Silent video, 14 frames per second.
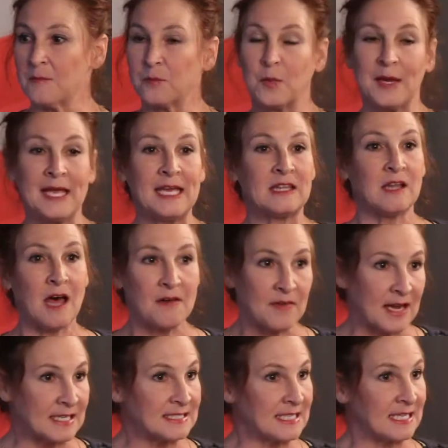We love
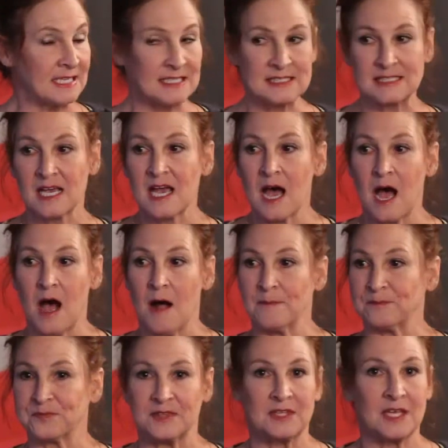ideas.
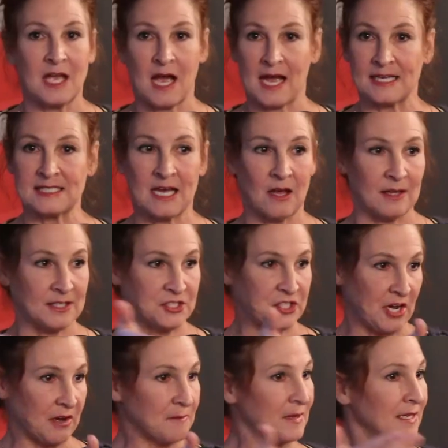I tell a
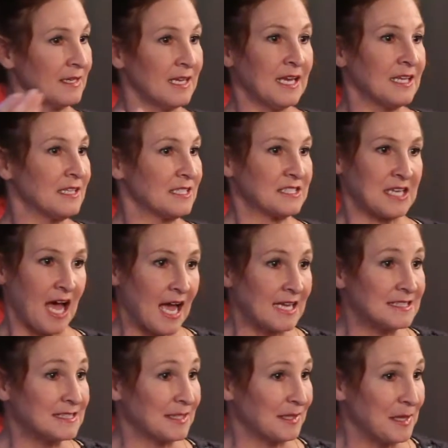chairman, the
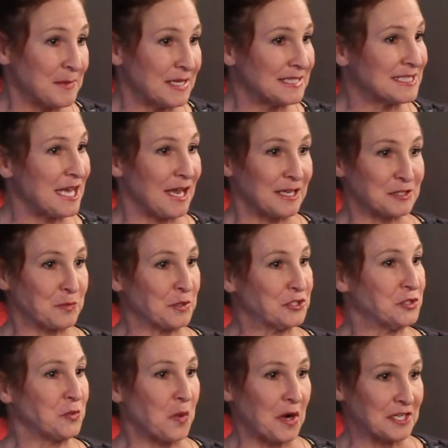sky's the limit. Tell us
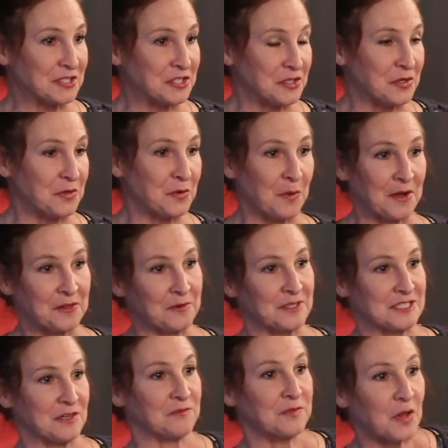what you want to do, whether
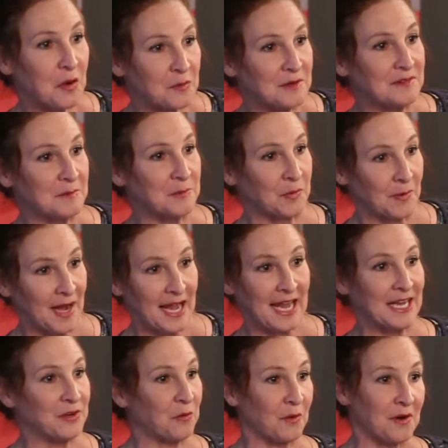it's a float in the
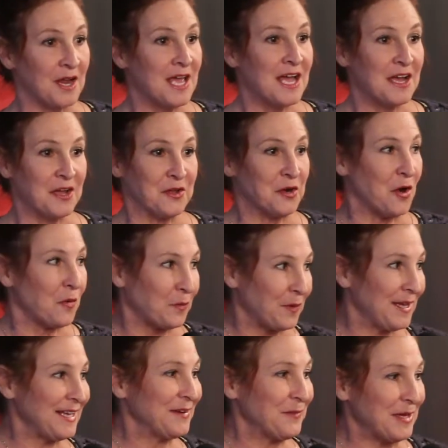parade or,
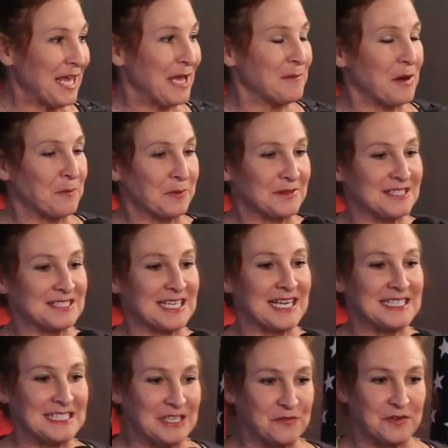we came up with this
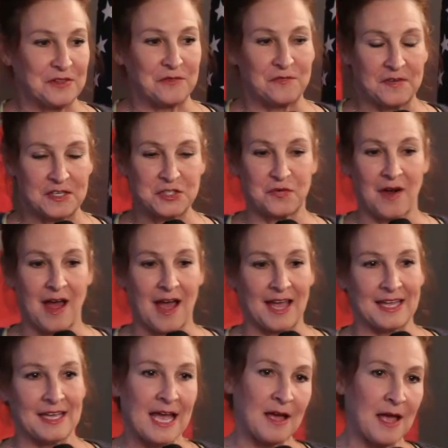idea for the fish
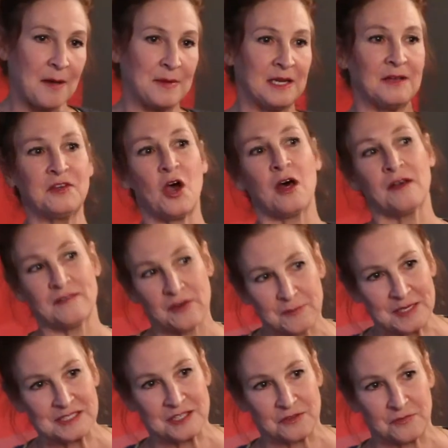fry. How many of y'all have ever
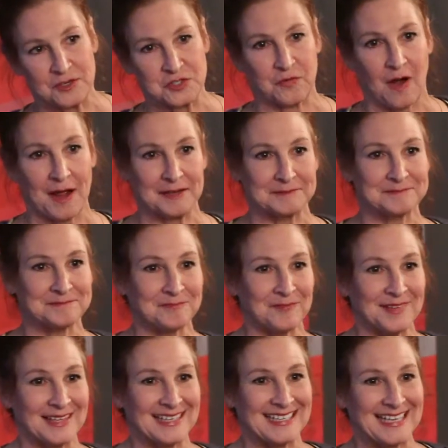been to the fish fry
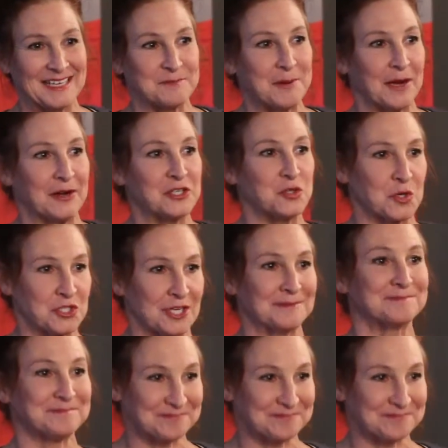in Perry, Georgia?